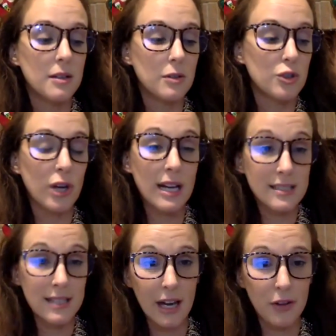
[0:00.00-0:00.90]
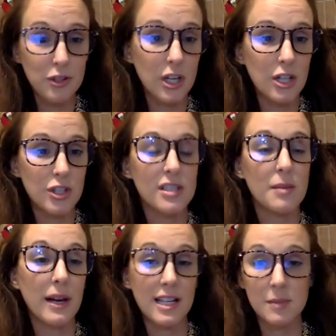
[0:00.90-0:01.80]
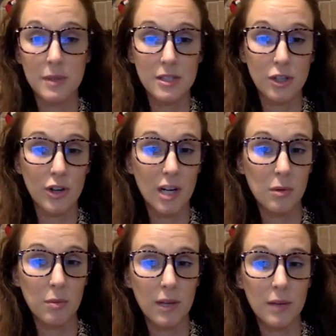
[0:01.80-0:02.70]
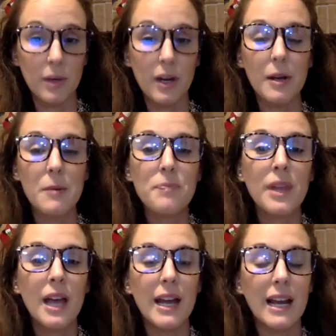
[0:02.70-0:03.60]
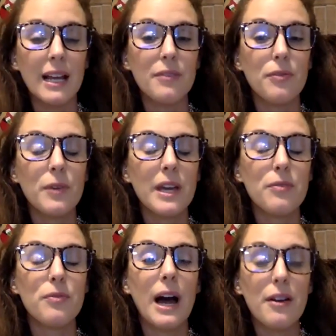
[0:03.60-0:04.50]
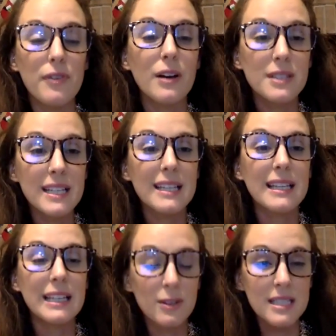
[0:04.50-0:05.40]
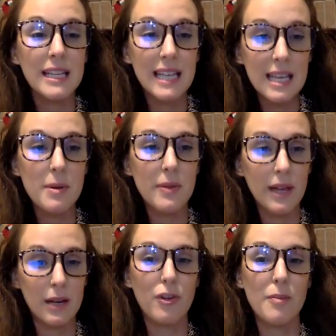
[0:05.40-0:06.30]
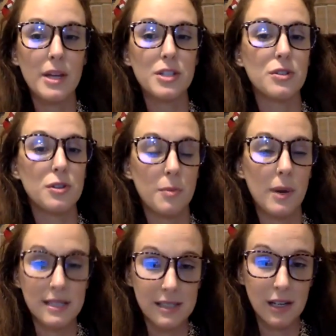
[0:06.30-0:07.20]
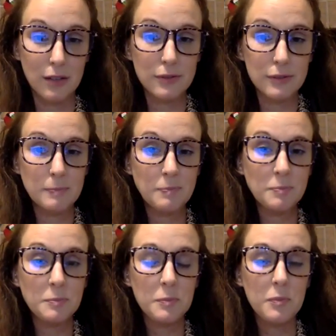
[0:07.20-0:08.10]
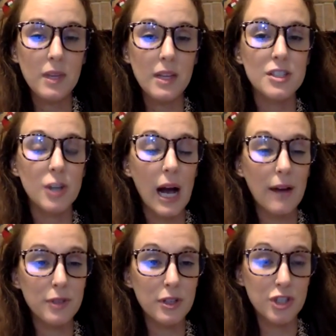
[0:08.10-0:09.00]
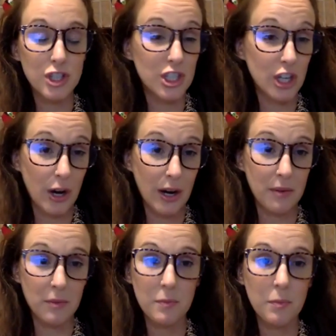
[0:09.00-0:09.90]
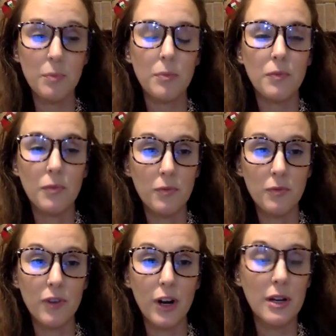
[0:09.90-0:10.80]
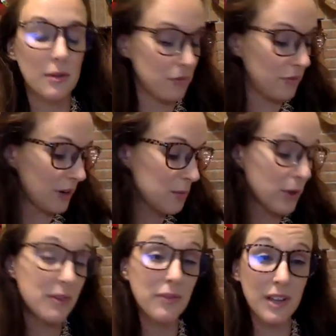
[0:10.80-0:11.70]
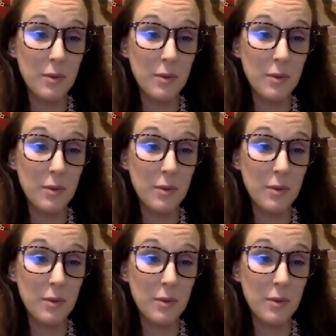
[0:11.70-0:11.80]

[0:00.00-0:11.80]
drastic health changes and my husband's incredible blood work. And I felt guilty keeping that information to myself. And so after just sharing very, very briefly